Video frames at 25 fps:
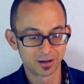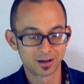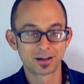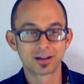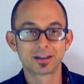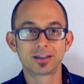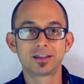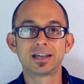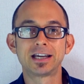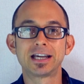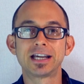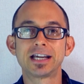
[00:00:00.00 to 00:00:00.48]

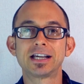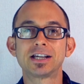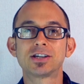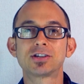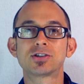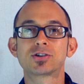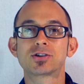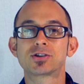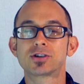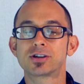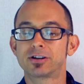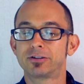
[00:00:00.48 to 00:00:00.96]

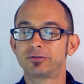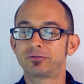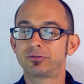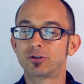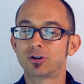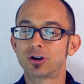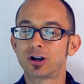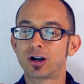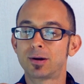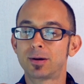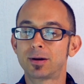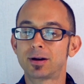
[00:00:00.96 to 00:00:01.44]
these
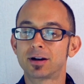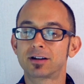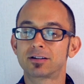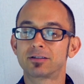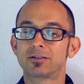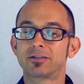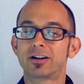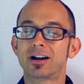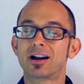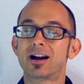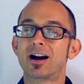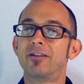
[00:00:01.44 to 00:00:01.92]
for
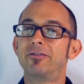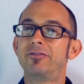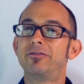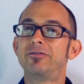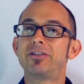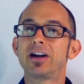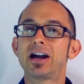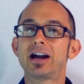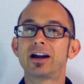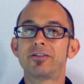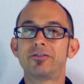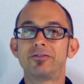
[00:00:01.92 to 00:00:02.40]
a
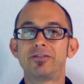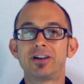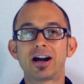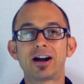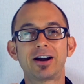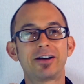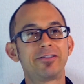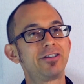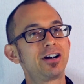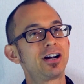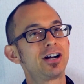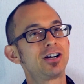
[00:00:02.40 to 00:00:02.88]
very,
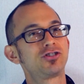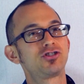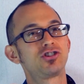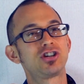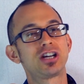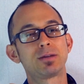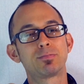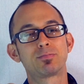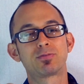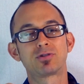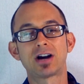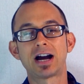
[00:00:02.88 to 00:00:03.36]
very, very
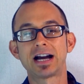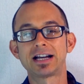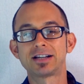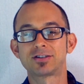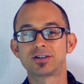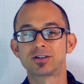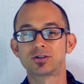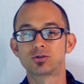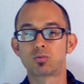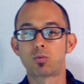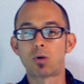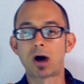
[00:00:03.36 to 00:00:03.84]
cheap
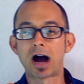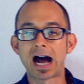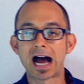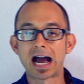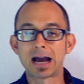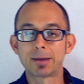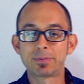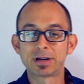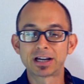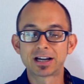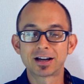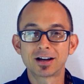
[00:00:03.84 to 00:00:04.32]
prices. Why?
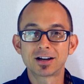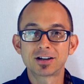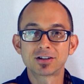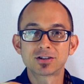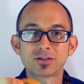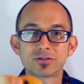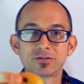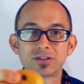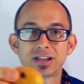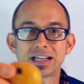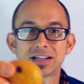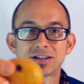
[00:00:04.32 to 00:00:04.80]
Because
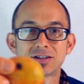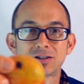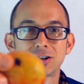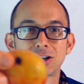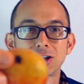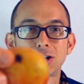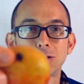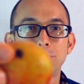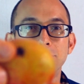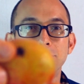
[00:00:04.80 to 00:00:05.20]
of this little